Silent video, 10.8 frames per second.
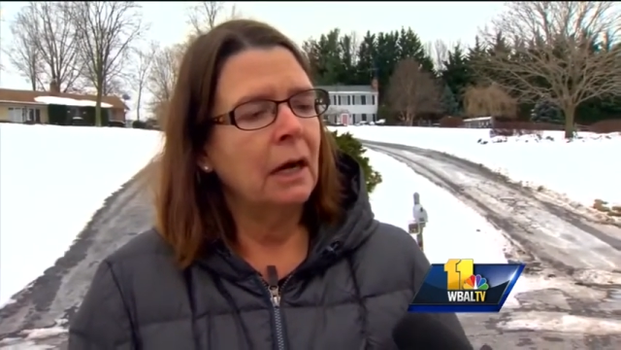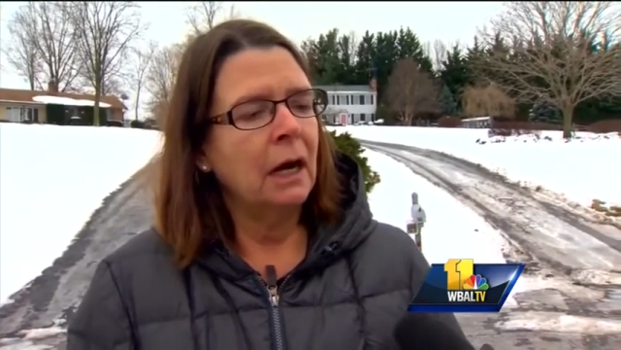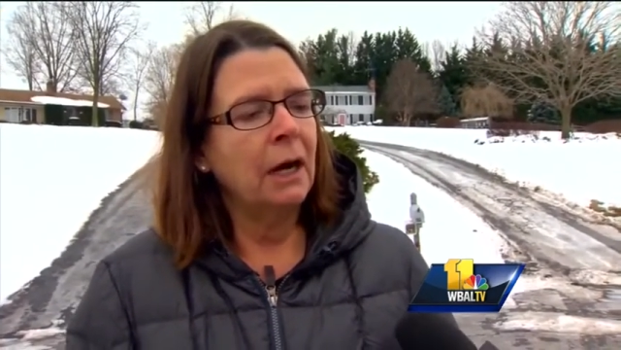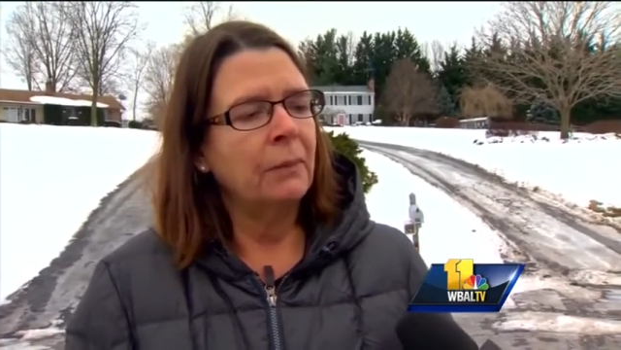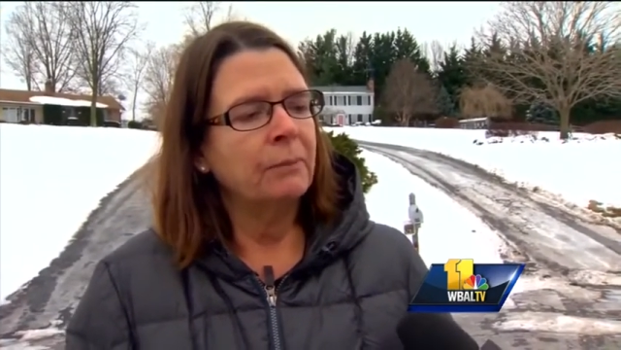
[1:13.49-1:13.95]

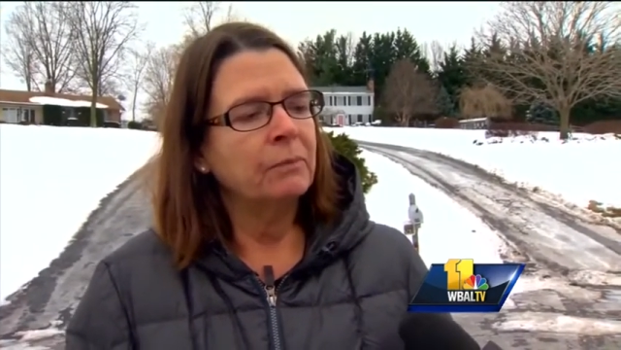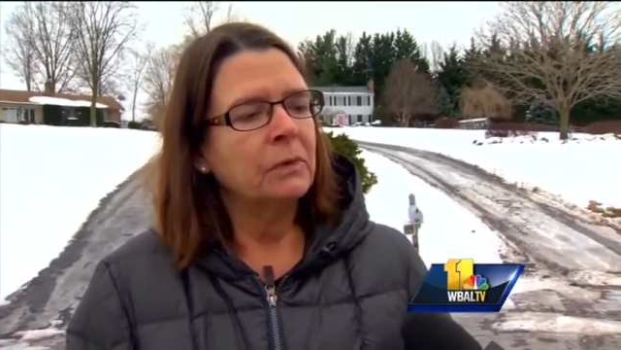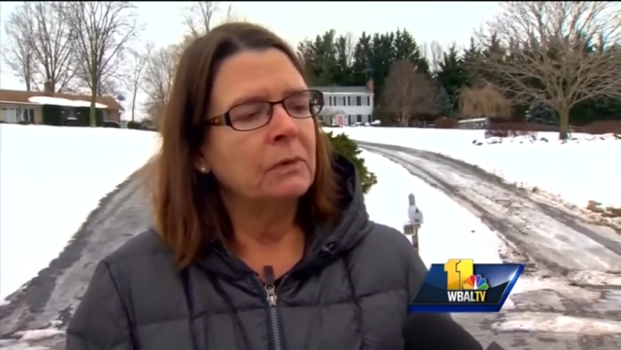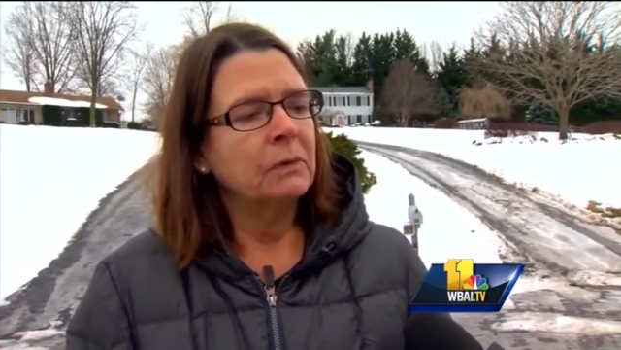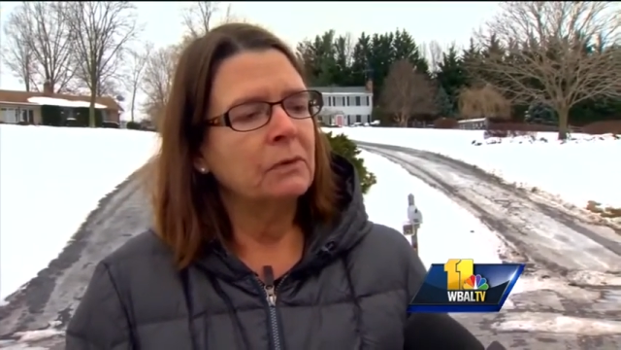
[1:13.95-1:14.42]
um,
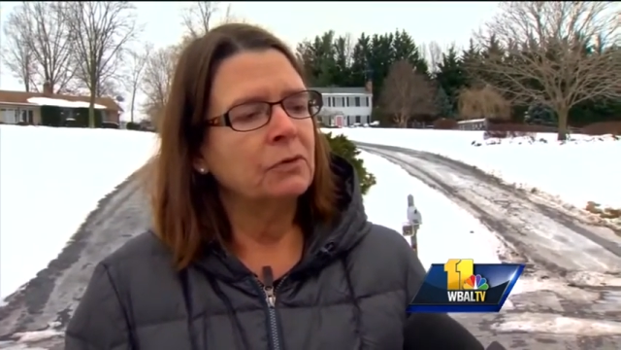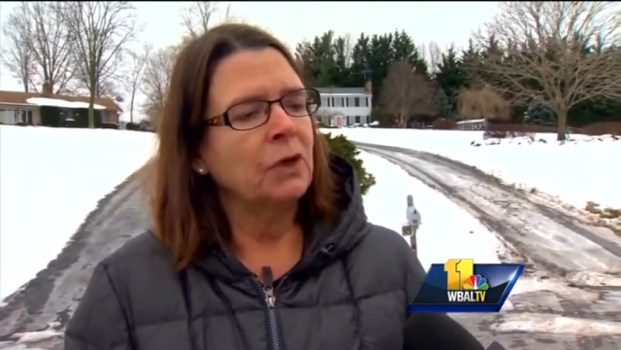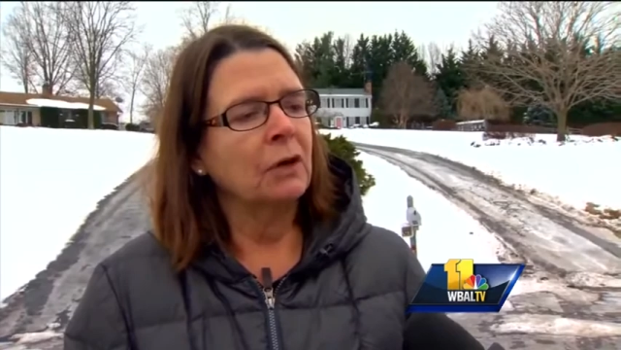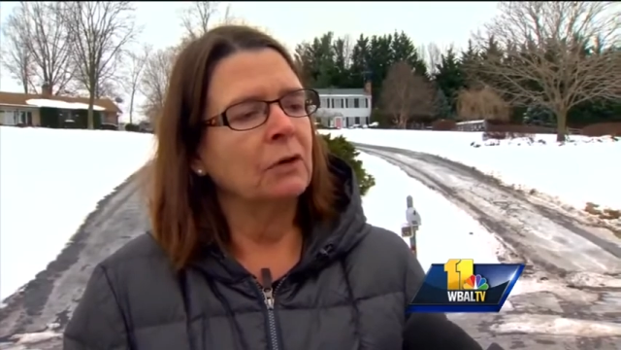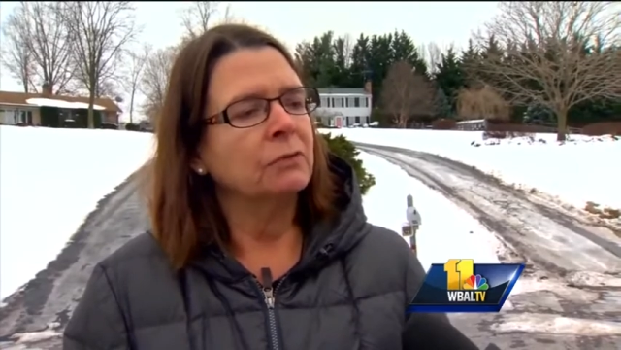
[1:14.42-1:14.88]

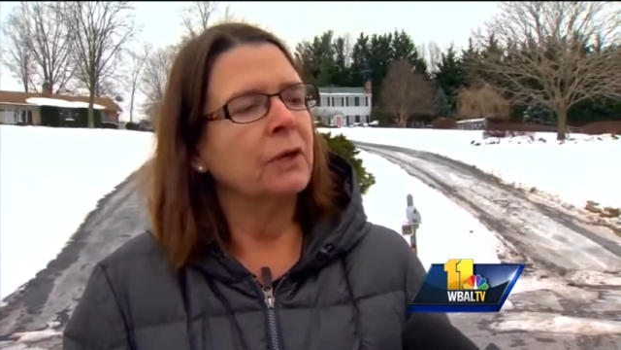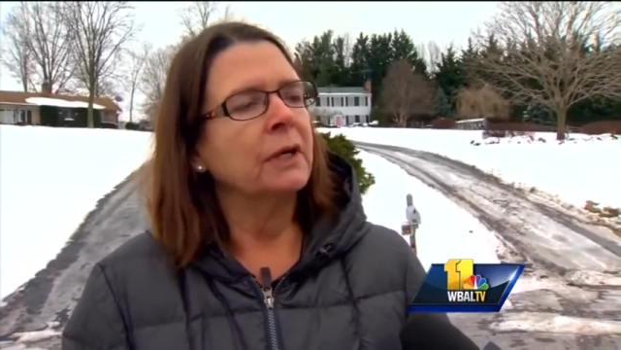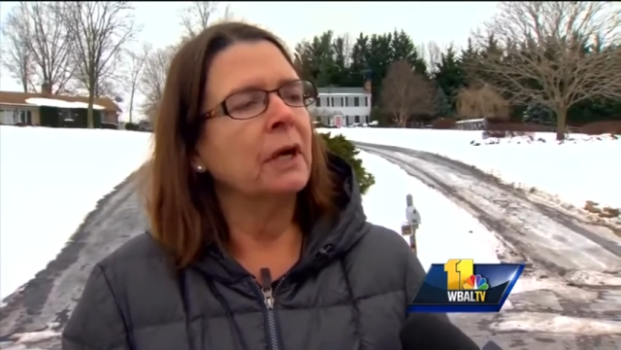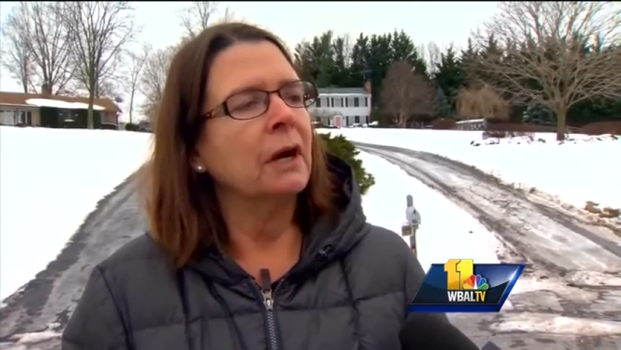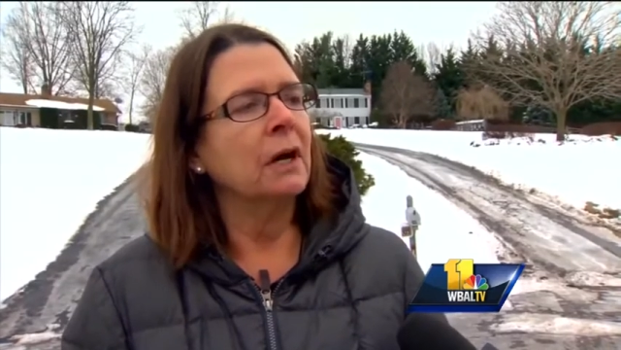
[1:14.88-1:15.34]
struggled
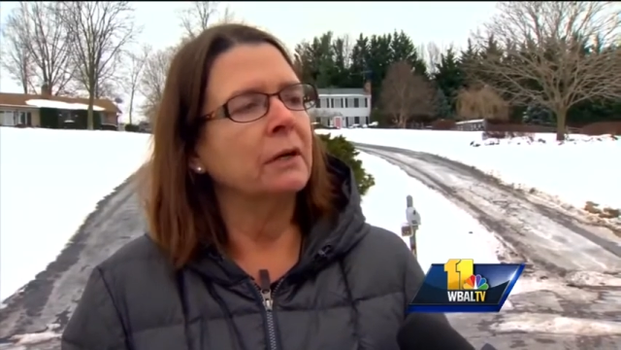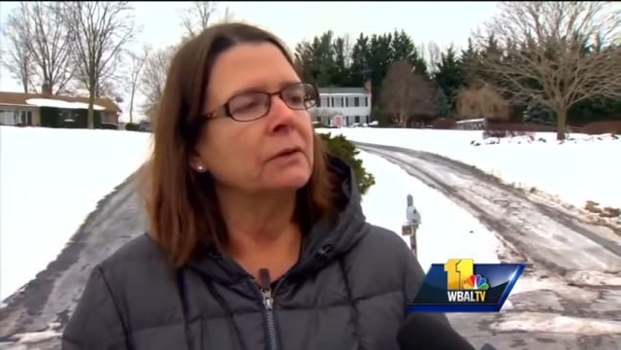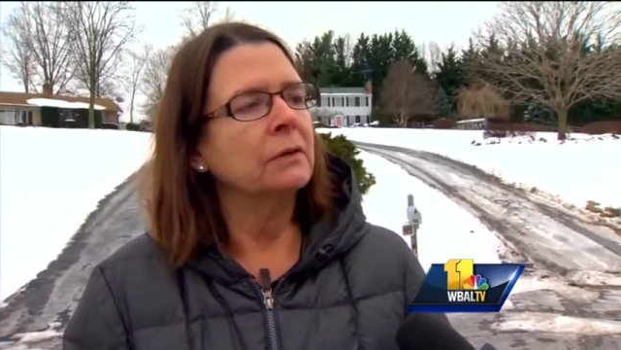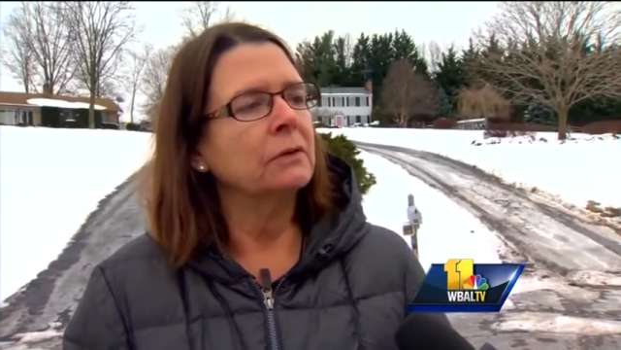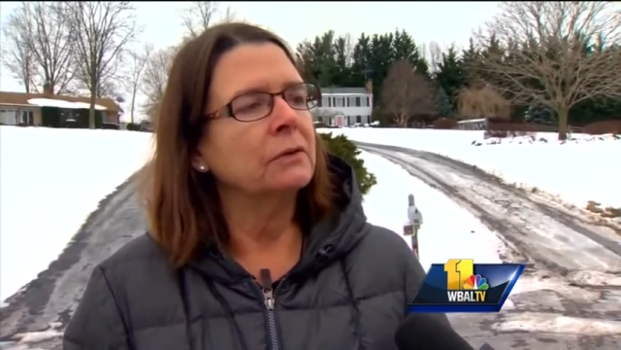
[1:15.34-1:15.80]
very
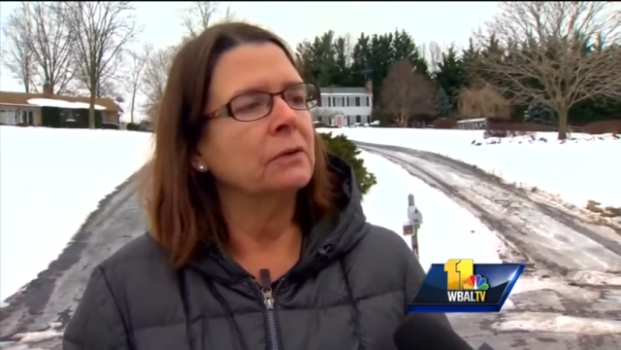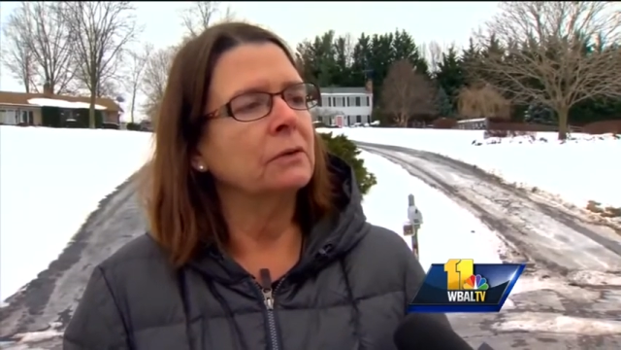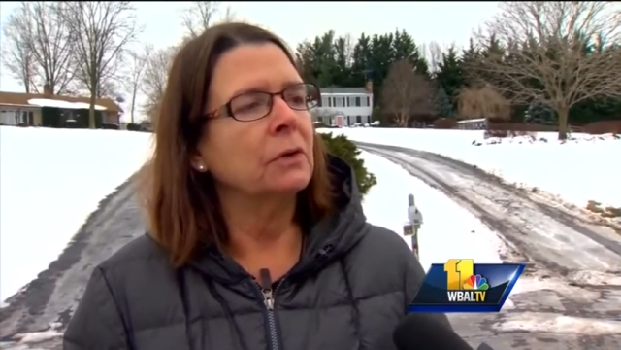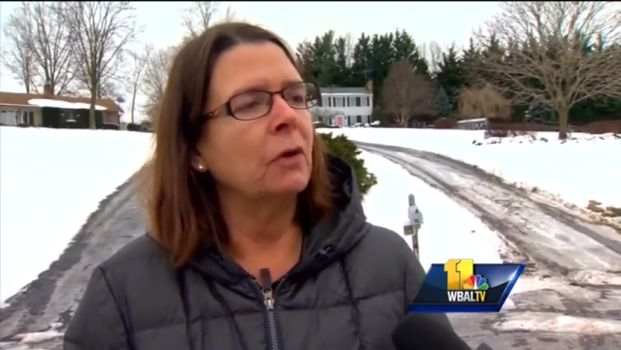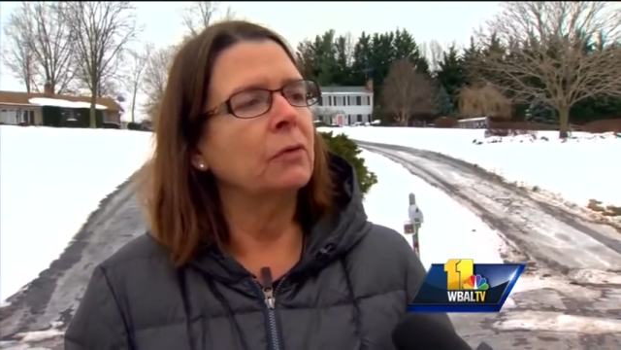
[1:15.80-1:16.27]
hard
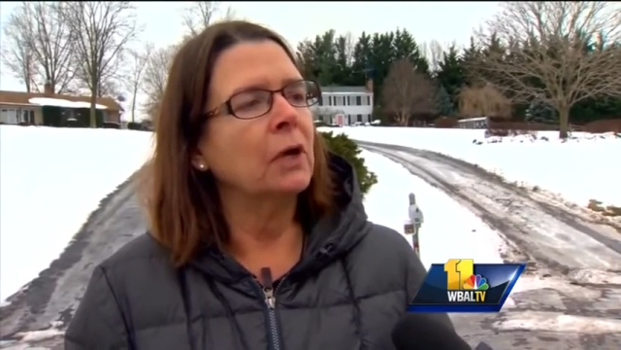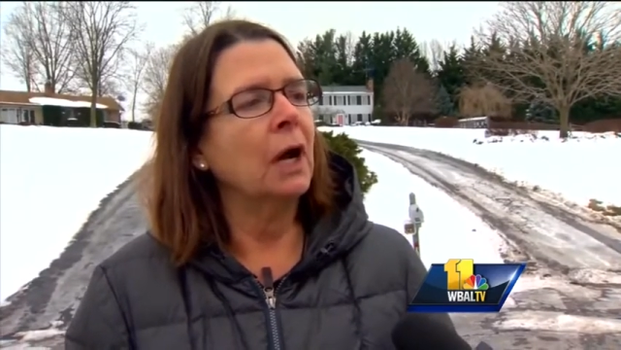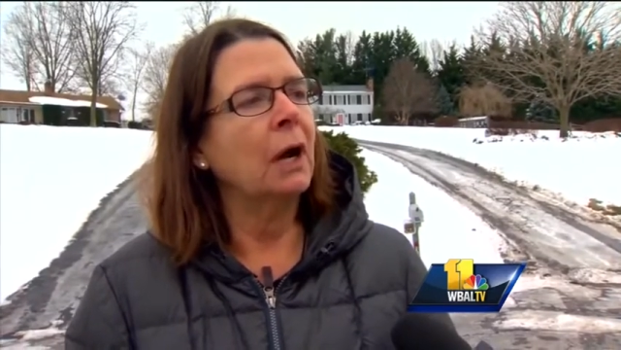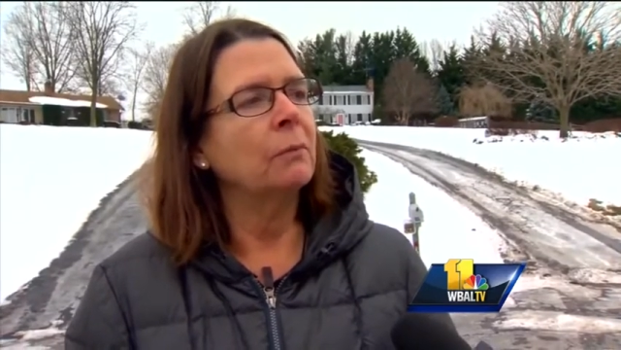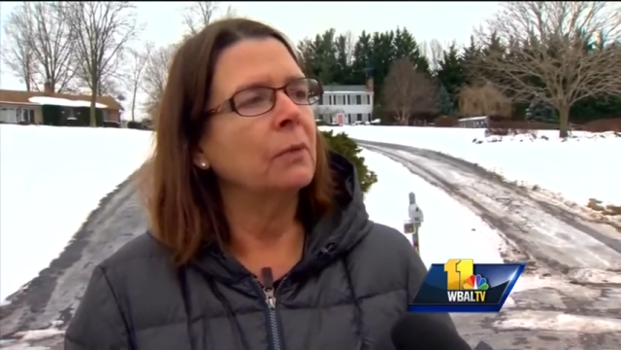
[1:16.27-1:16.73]
to
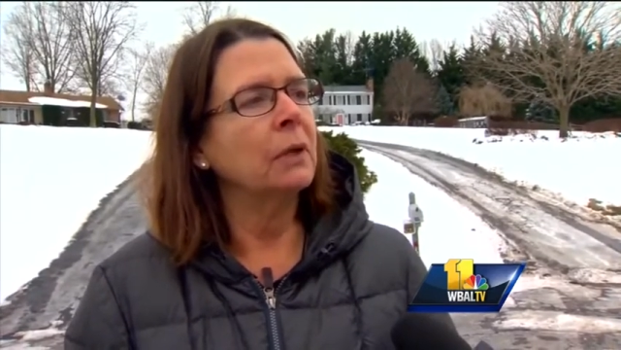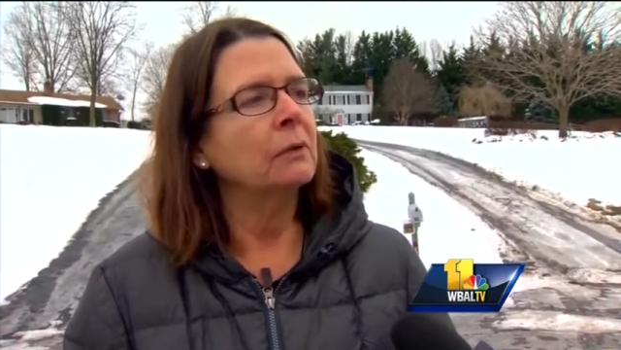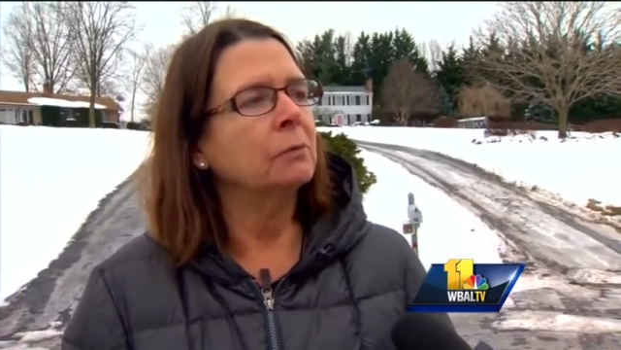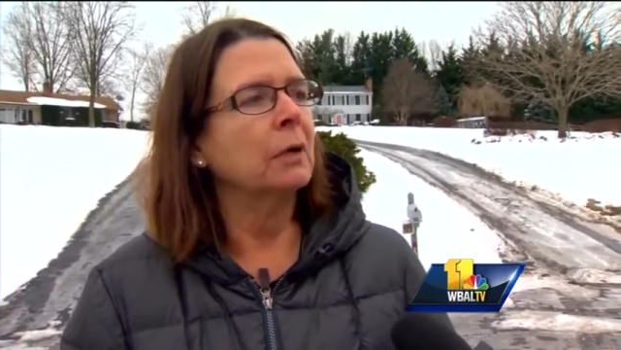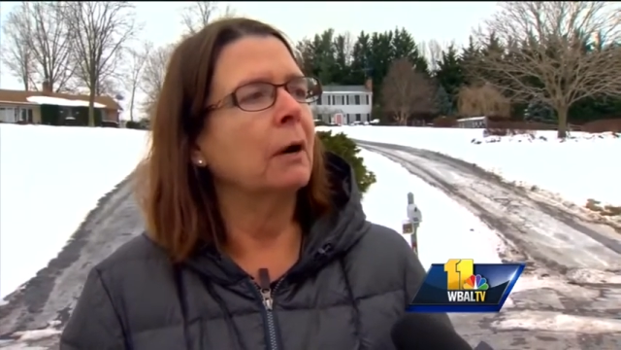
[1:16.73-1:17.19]
overcome
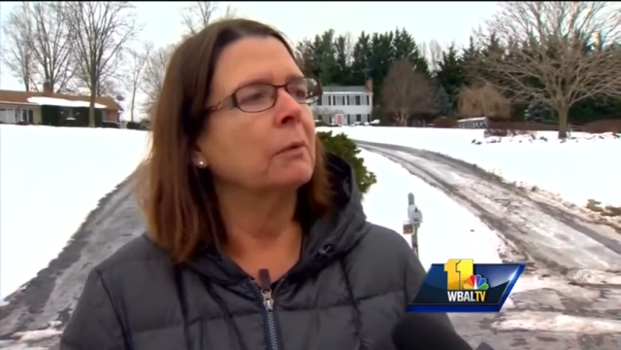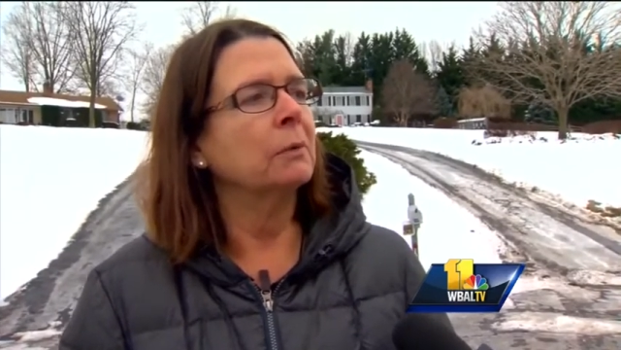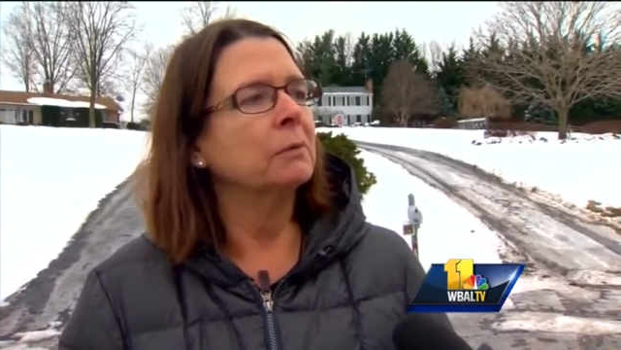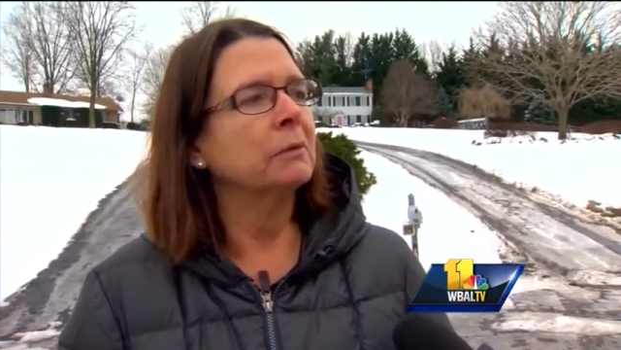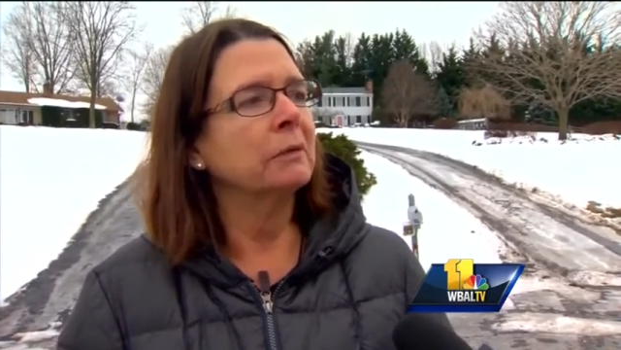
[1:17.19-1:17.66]
his
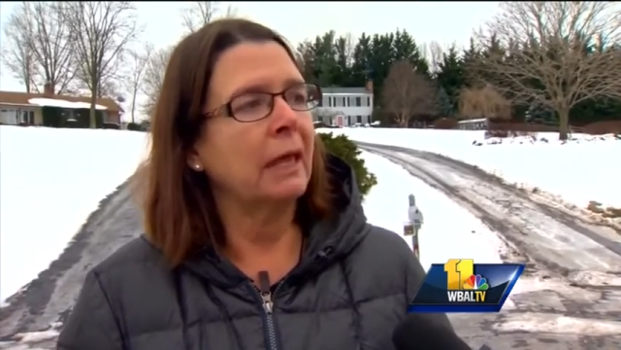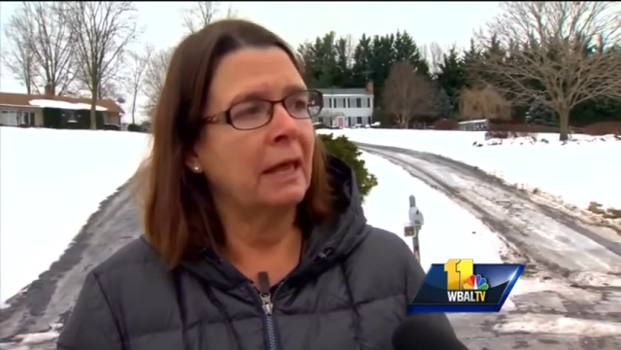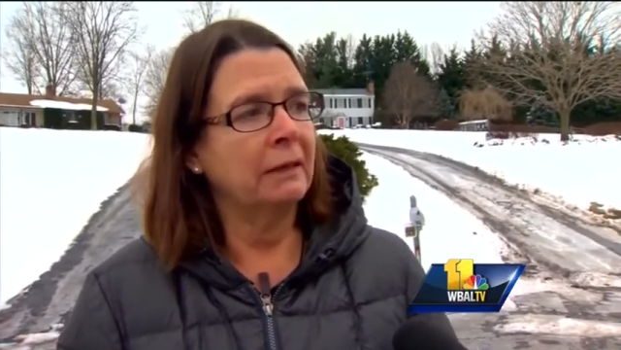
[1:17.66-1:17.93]
problems,